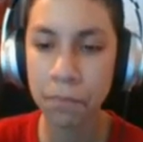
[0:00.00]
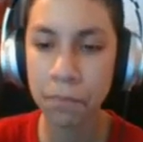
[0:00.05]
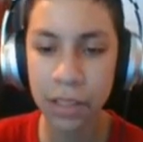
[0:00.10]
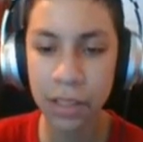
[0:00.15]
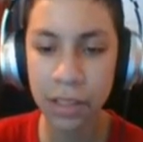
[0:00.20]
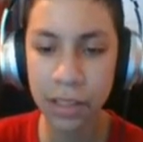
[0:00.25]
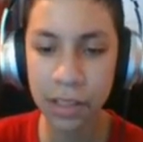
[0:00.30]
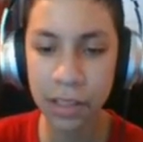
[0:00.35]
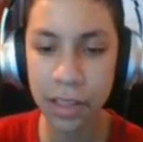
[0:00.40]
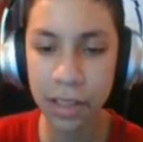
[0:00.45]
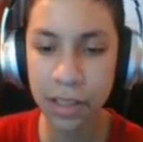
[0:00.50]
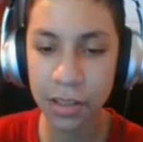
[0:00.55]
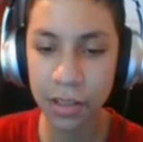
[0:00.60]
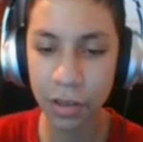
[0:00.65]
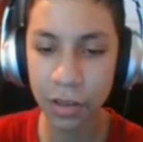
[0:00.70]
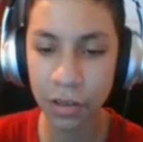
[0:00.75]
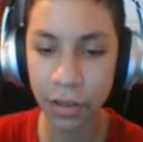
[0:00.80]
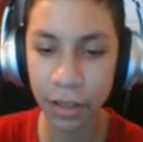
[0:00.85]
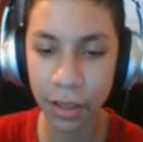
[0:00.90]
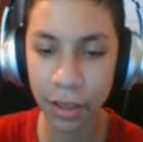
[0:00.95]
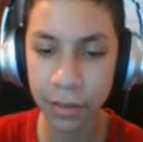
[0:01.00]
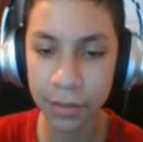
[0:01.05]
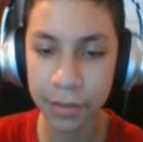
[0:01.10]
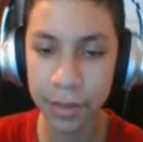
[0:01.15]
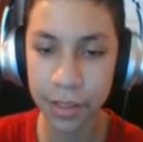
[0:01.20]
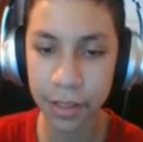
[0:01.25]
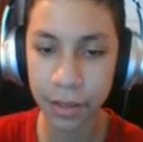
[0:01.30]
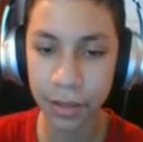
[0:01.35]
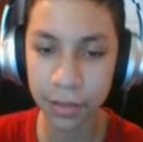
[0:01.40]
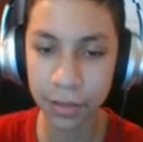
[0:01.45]
That's not as good as earlier,
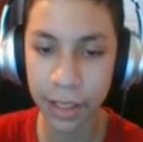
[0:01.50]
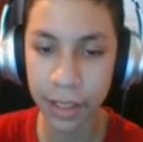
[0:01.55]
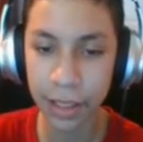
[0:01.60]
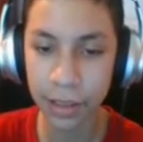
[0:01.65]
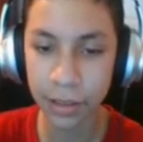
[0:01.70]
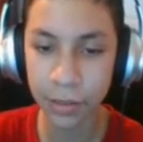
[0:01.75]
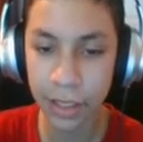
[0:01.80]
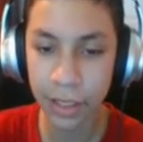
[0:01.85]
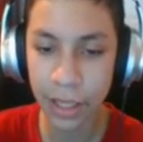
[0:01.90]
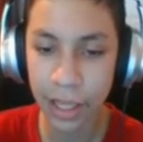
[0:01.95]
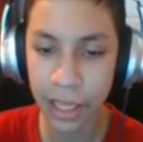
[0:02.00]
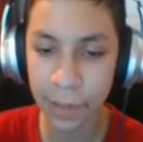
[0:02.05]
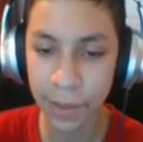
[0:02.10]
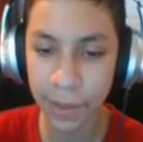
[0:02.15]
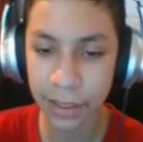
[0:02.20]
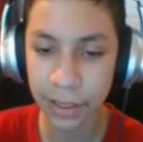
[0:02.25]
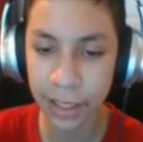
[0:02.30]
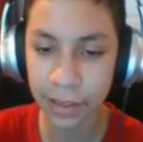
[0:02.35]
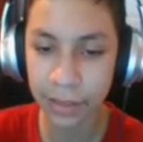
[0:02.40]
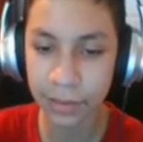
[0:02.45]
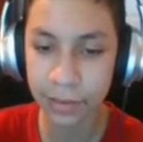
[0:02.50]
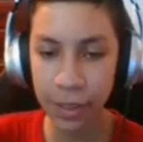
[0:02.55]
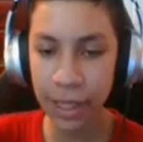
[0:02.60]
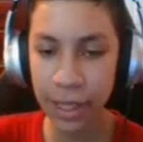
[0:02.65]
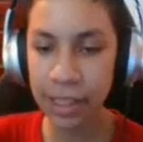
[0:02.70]
so I don't know what to think about that.